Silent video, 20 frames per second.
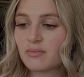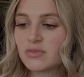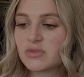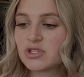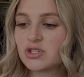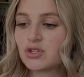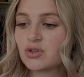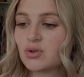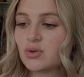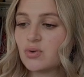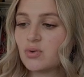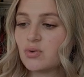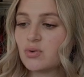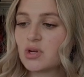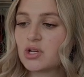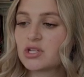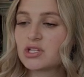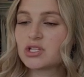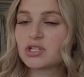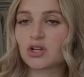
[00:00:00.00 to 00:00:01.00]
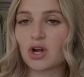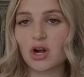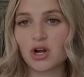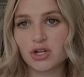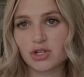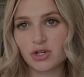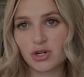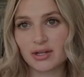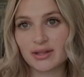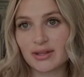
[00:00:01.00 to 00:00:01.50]
to start
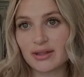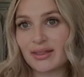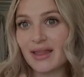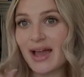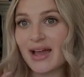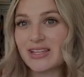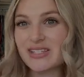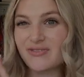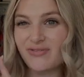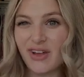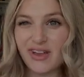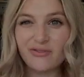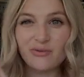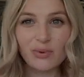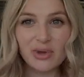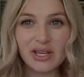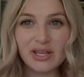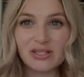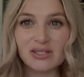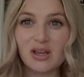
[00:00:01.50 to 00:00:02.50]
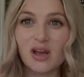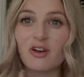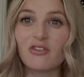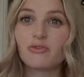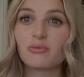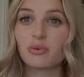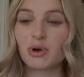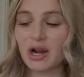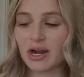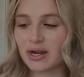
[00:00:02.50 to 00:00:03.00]
during the last 5 weeks
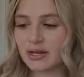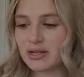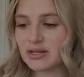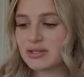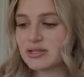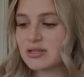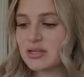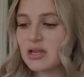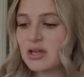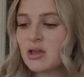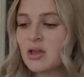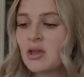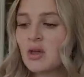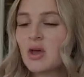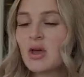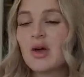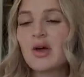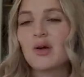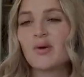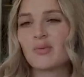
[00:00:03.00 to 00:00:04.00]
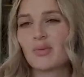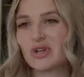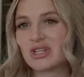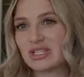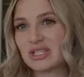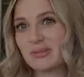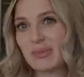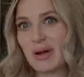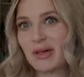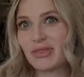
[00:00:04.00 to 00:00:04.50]
of pregnancy, which
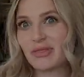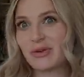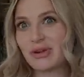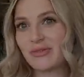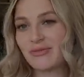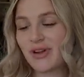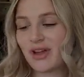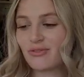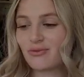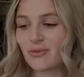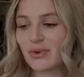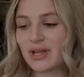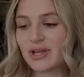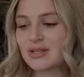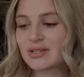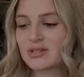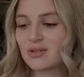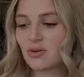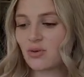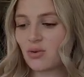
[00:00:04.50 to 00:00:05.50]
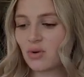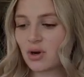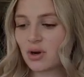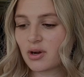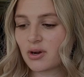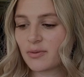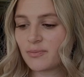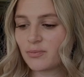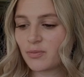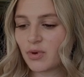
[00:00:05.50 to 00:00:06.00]
is about 35 weeks
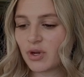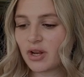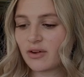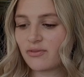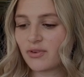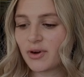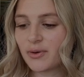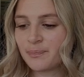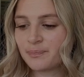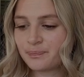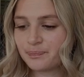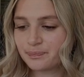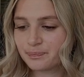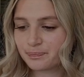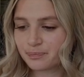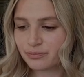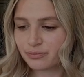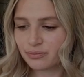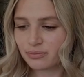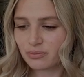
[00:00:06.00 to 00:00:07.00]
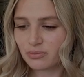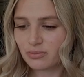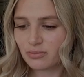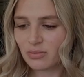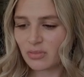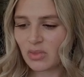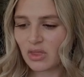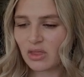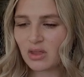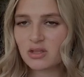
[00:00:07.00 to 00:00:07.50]
or whatever.
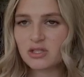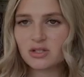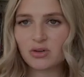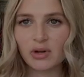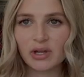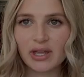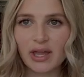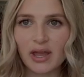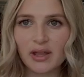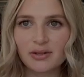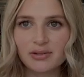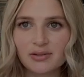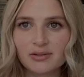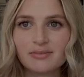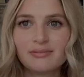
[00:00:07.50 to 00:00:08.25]
So again,